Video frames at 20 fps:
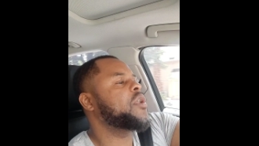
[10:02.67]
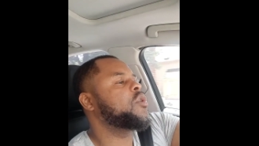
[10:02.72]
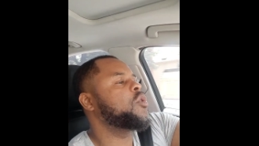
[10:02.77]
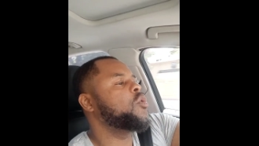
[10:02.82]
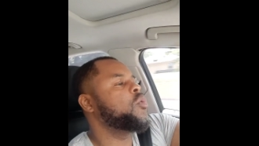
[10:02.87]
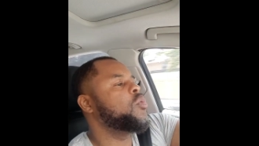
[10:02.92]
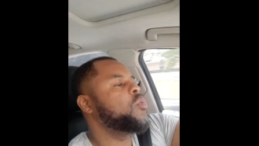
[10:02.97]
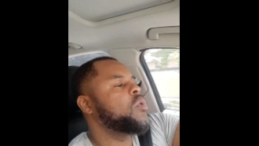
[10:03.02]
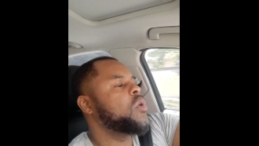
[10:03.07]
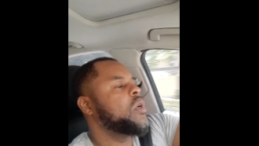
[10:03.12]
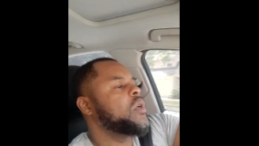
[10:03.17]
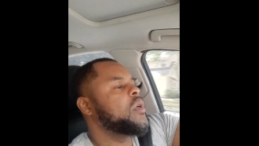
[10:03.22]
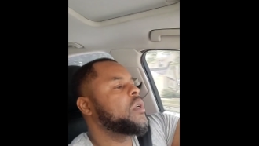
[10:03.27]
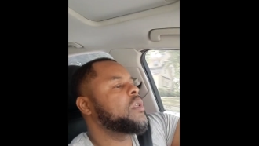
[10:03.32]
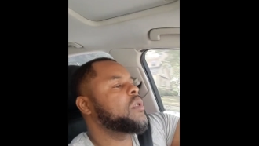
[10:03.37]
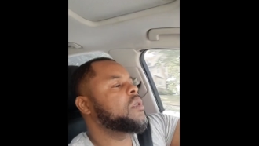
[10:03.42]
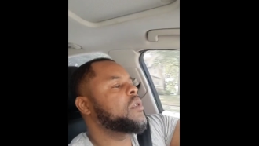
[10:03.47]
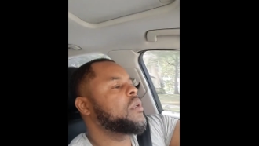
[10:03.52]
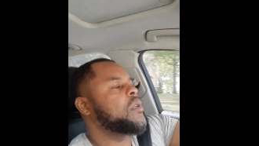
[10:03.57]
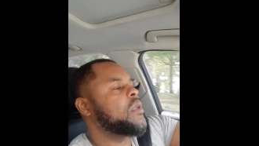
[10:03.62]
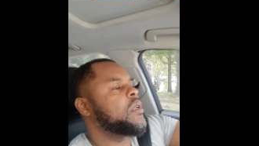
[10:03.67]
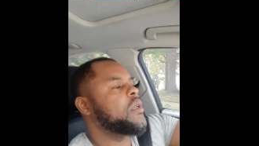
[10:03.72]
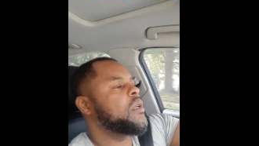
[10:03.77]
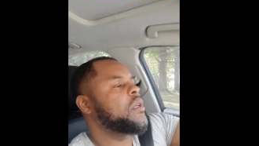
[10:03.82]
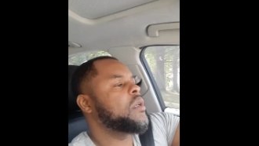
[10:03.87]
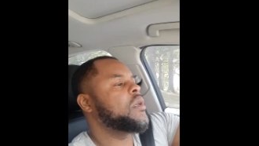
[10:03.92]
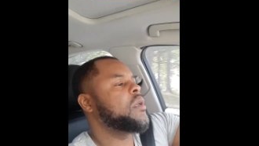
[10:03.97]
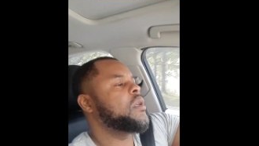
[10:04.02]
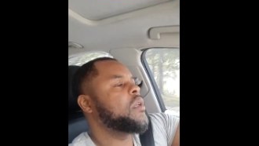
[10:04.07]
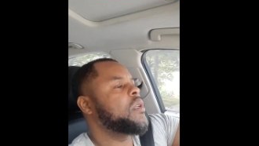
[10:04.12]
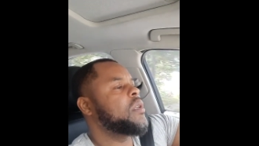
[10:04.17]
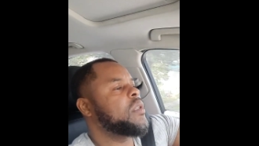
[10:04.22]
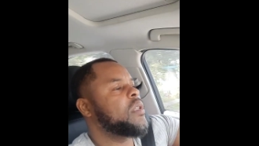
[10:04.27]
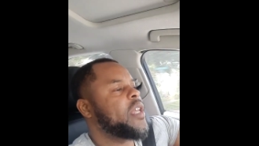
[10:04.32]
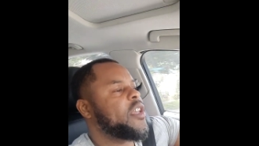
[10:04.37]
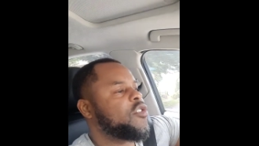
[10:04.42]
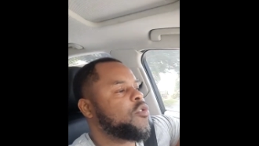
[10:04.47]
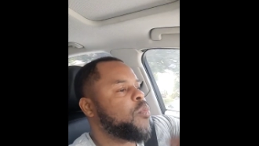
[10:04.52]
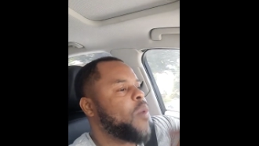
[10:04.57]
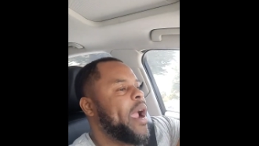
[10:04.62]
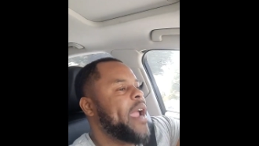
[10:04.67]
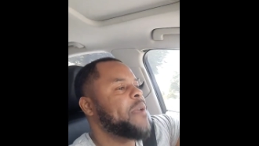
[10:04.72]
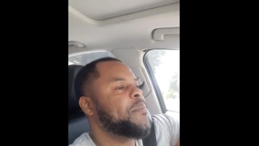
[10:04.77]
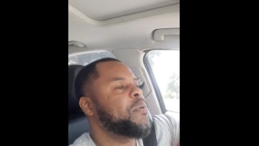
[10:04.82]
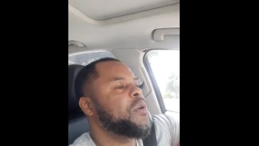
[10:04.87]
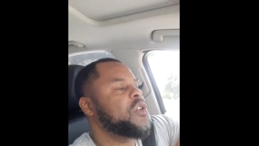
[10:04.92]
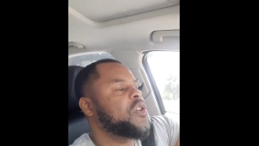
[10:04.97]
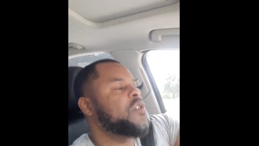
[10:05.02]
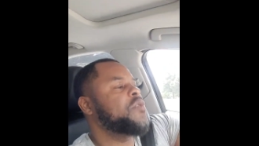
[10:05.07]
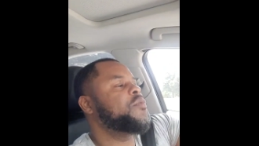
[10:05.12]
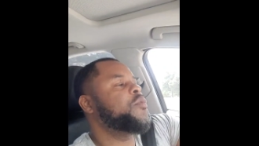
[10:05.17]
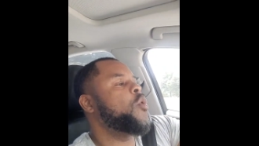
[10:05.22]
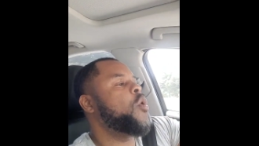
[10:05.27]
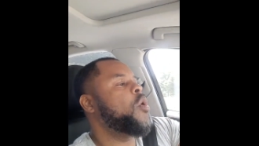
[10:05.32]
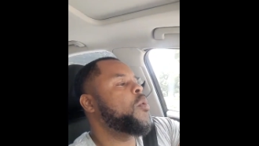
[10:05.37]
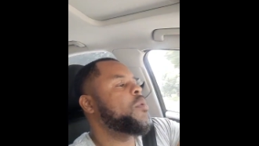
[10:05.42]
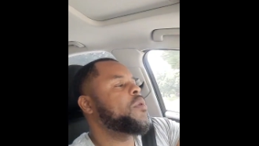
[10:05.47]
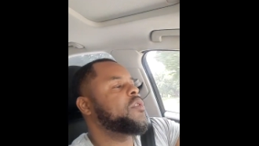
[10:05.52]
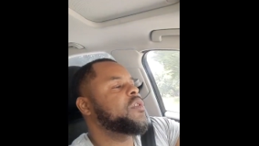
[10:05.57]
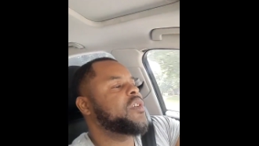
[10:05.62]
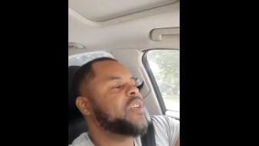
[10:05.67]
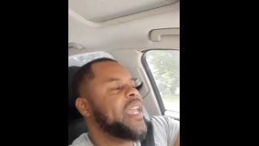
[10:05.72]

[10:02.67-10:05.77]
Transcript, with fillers: do that's right, pushing forward.